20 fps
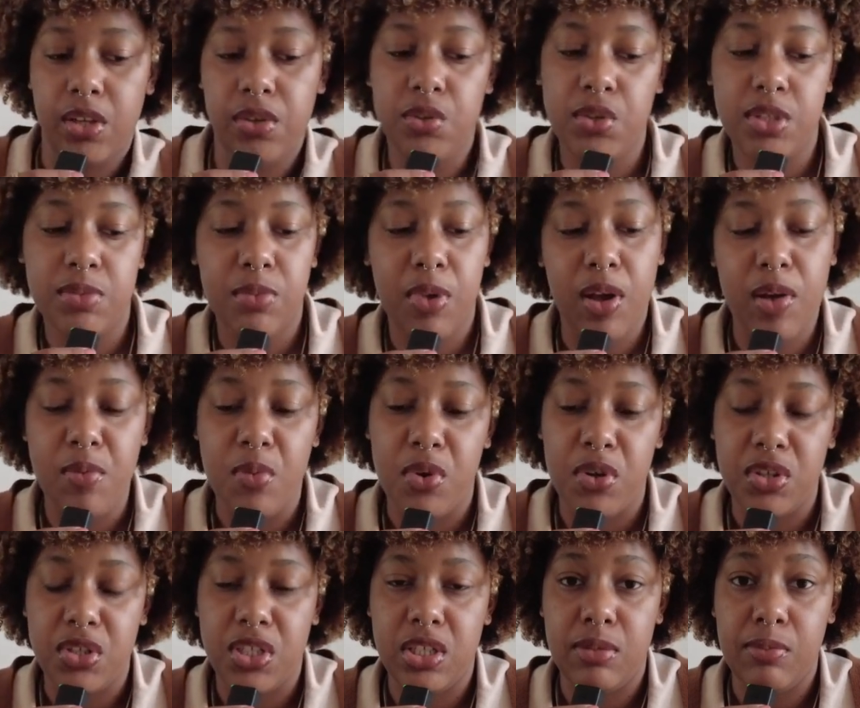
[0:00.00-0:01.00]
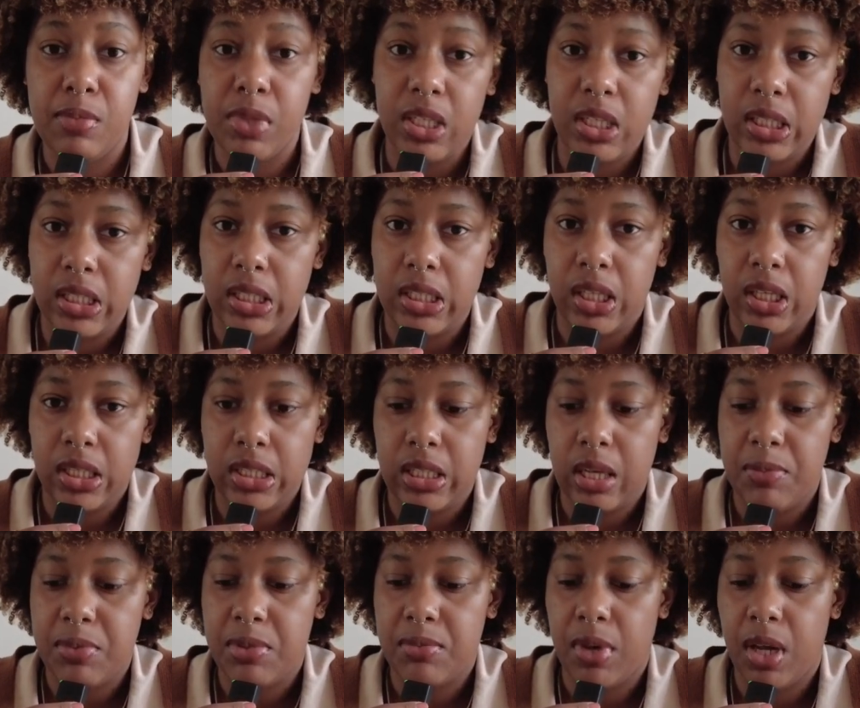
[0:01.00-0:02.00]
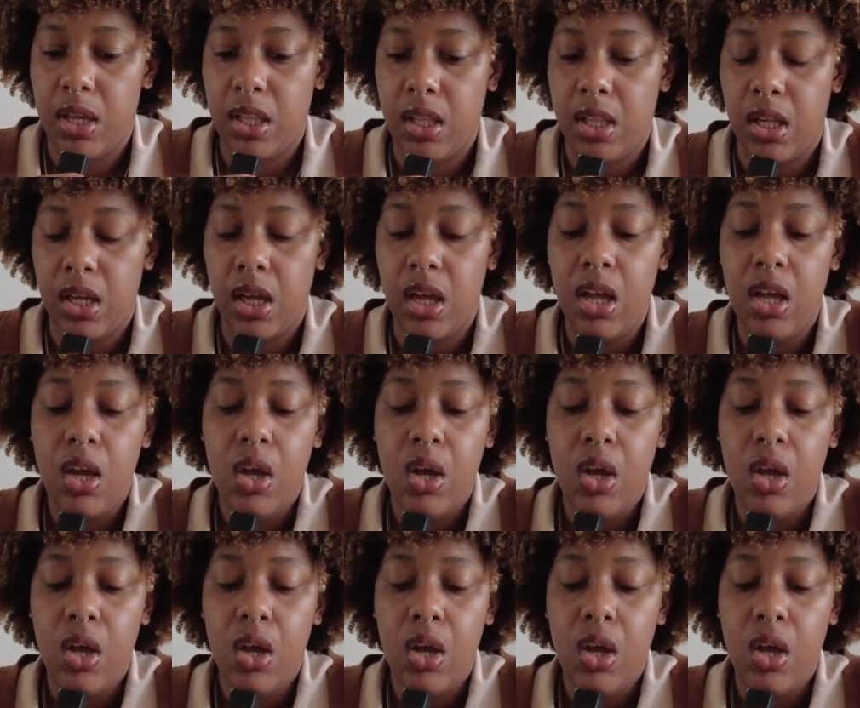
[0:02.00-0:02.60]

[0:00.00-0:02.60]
you should smile more, and she immediately like stopped smiling.